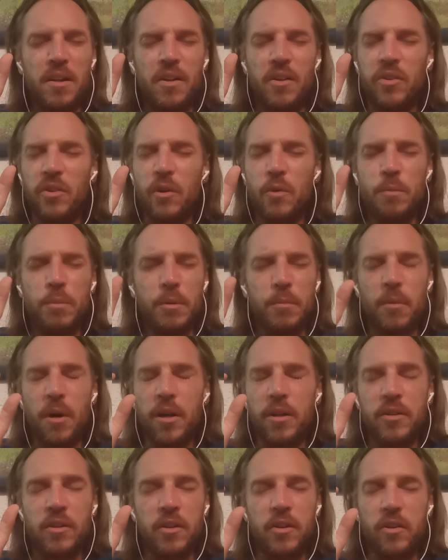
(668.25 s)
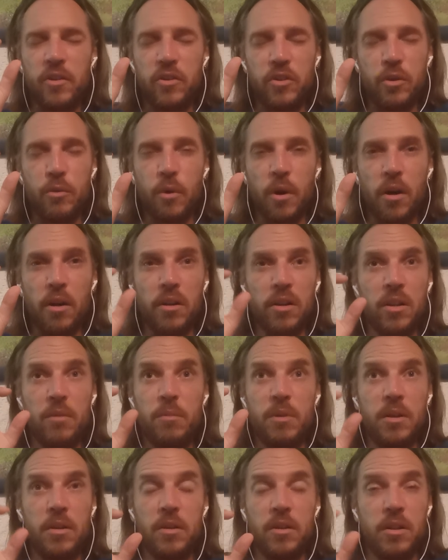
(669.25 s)
As open-minded as you are,
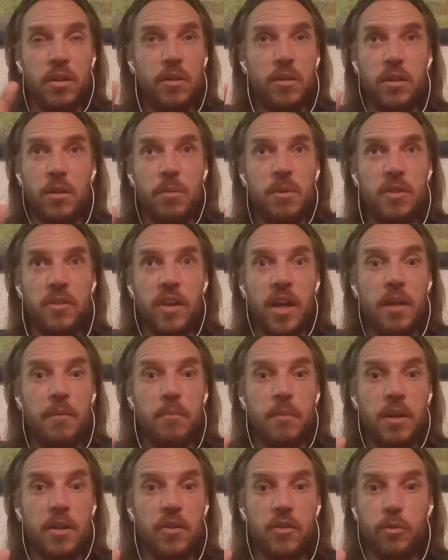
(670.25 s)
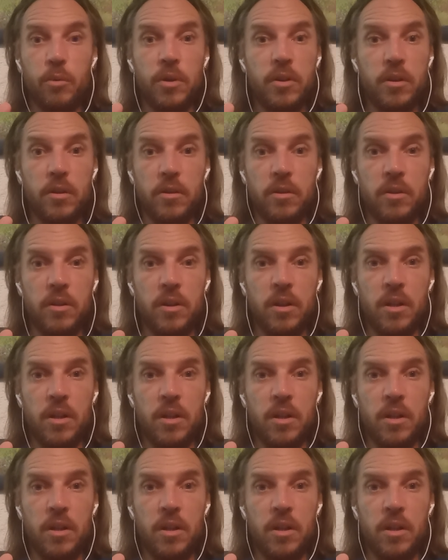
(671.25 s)
give me 10 minutes with you.